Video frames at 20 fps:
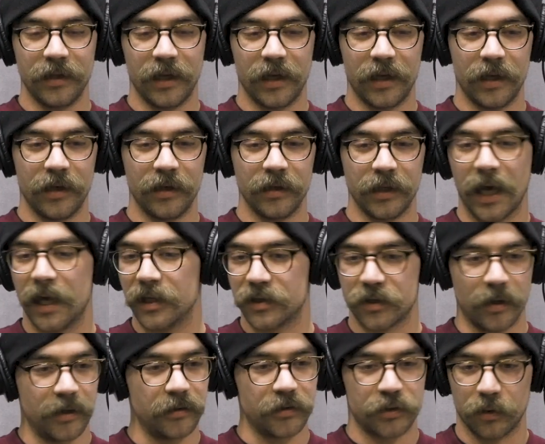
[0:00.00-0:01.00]
then, yeah,
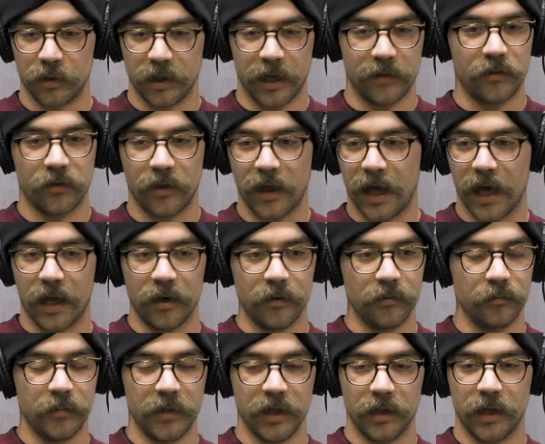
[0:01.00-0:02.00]
so shortly after that,
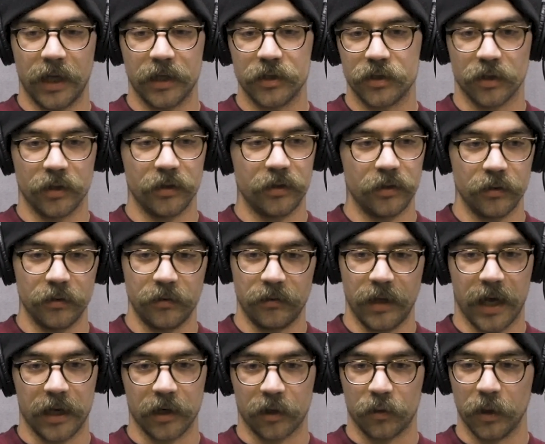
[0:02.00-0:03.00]
me and that John dude
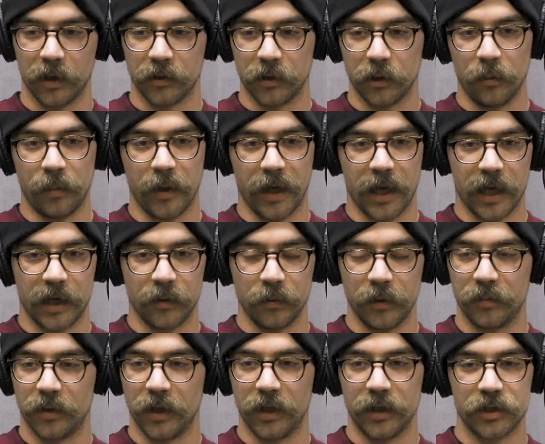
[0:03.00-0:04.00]
had a quick little band. We
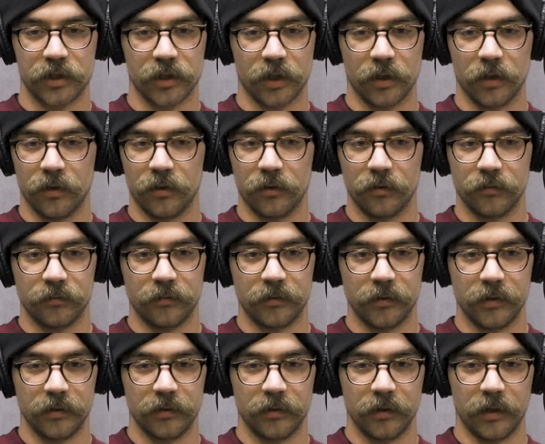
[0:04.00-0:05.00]
played a show,
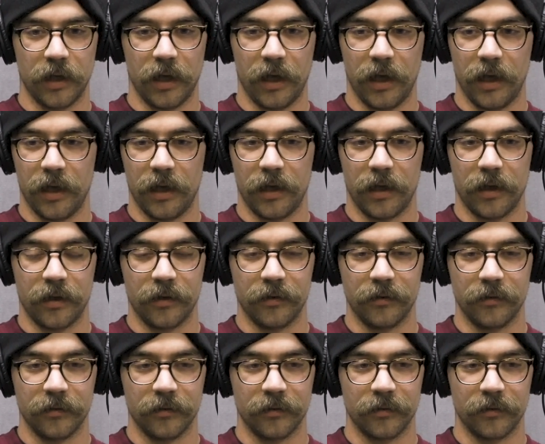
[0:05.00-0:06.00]

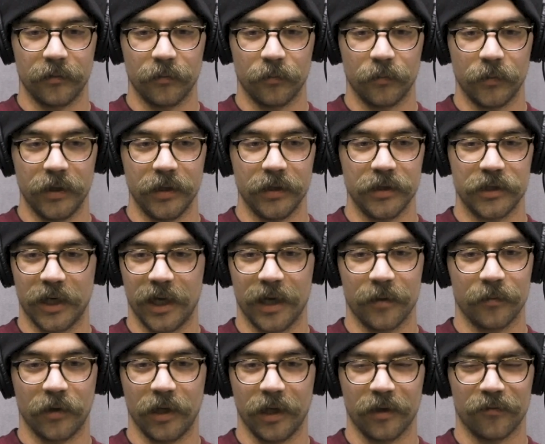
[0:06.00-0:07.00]
and we
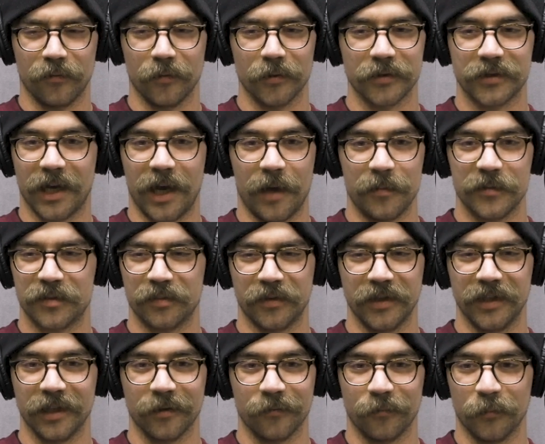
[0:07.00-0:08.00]
jammed like 4 times, played
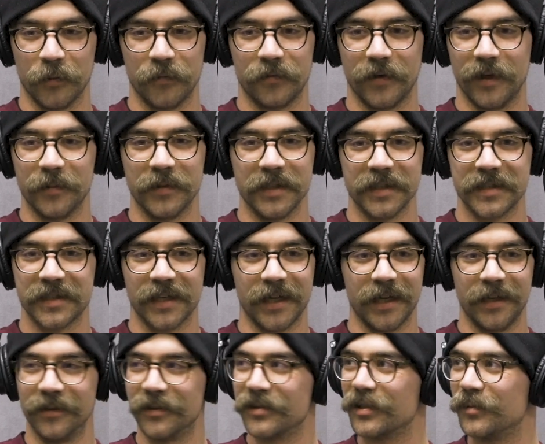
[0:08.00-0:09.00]
like a 45-minute
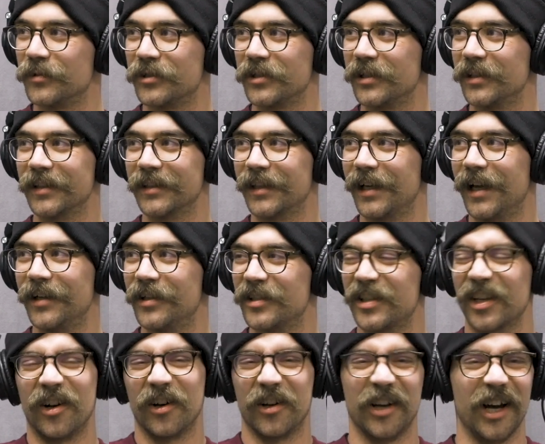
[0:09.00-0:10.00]
set or some shit like that. Just
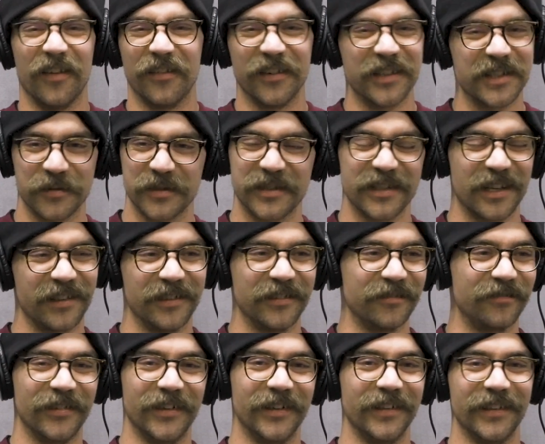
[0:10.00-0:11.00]
like all covers. It was nothing
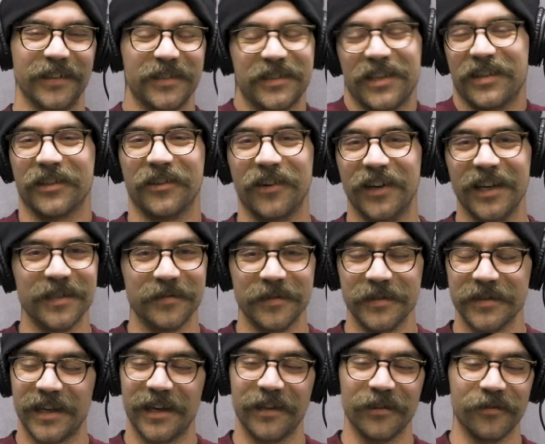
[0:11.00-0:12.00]
fun. It was nothing crazy, but it
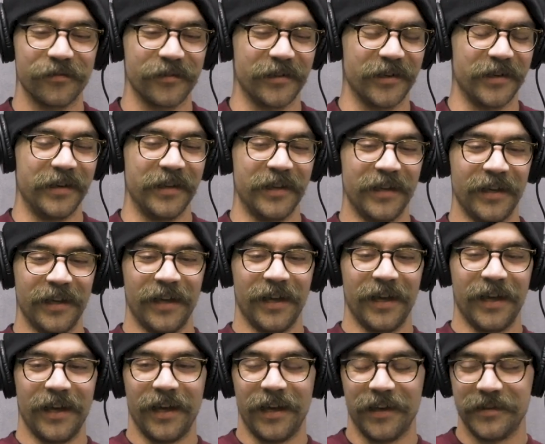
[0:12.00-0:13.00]
was hella fun. Yeah.
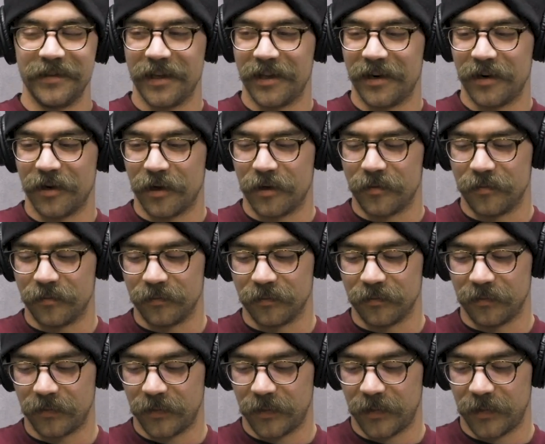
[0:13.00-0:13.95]
And then